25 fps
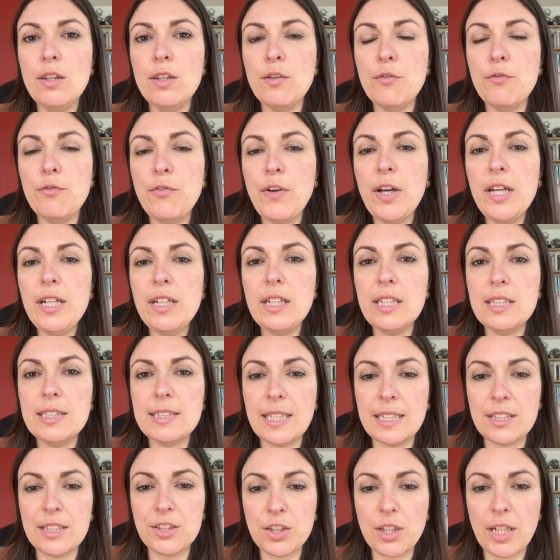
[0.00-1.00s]
The final
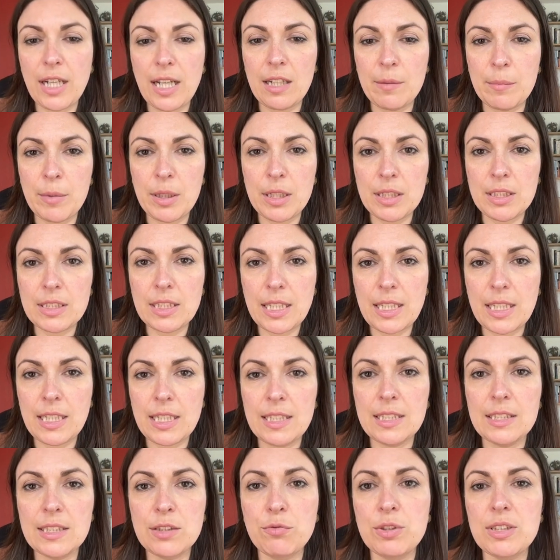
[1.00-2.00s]
essential element
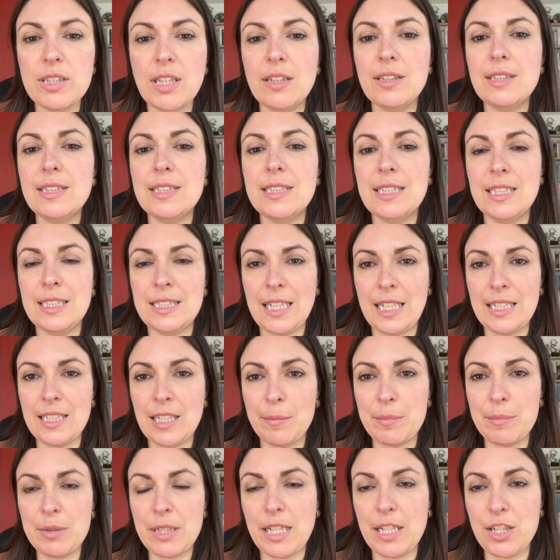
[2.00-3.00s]
is results and
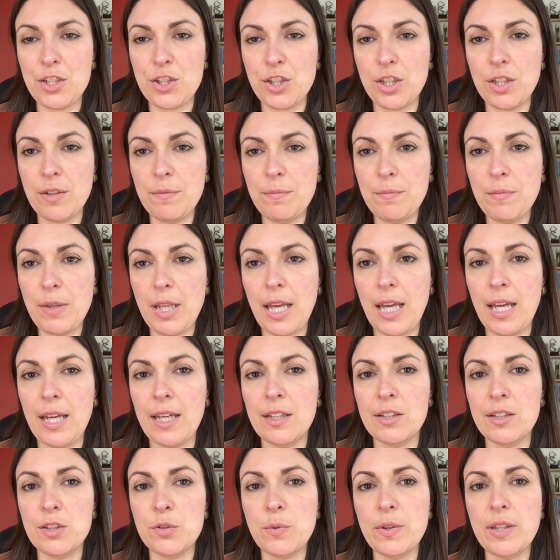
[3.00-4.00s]
adaptation,
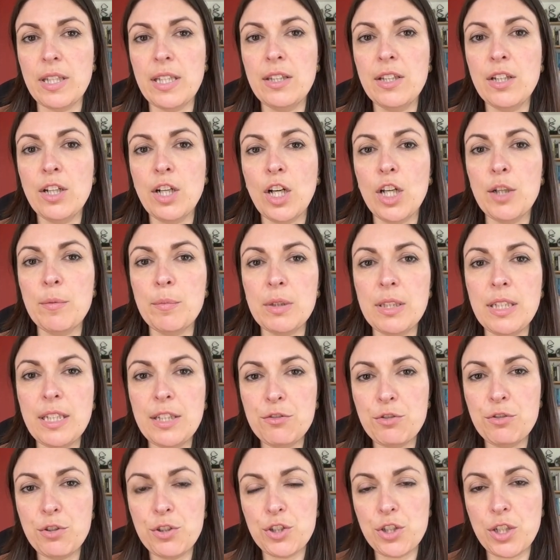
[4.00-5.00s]
and within the global
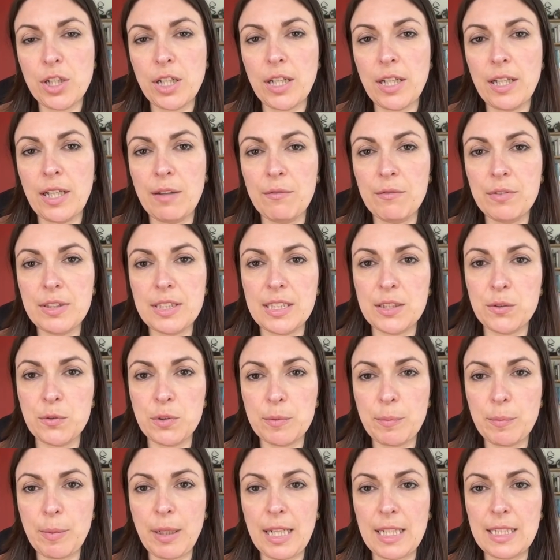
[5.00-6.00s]
literature an emphasis
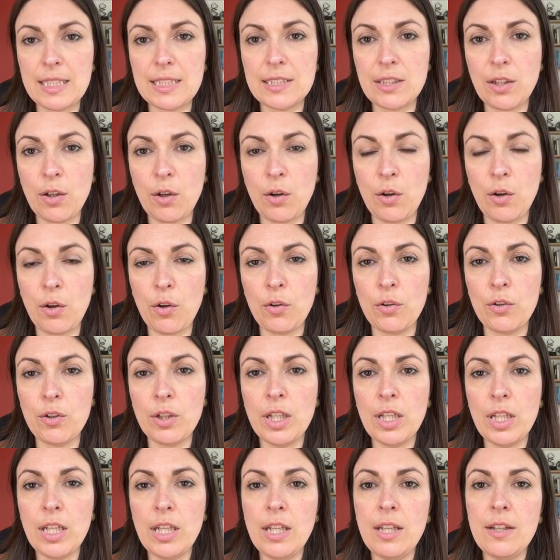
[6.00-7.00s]
was placed
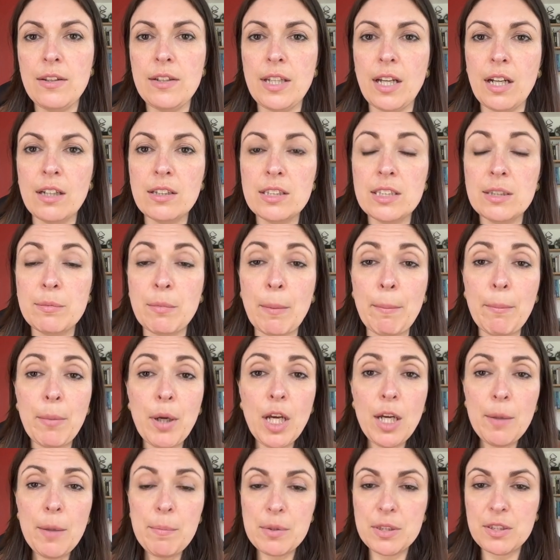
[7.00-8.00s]
on the ultimate
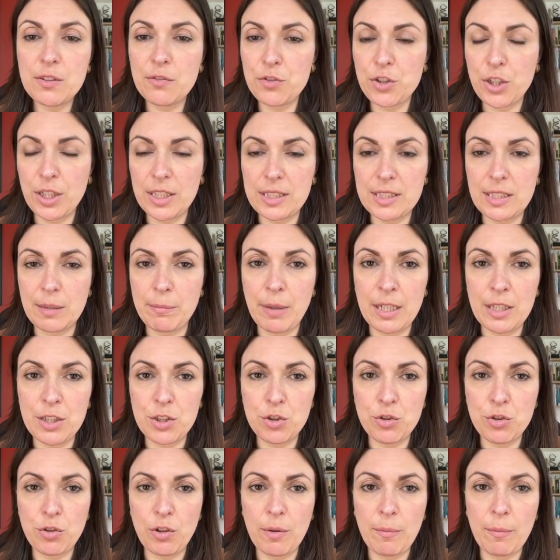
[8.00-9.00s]
purpose of GESI
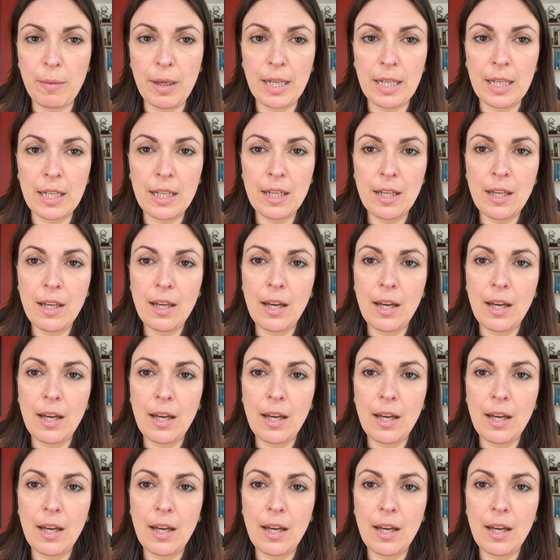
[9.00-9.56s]
mainstreaming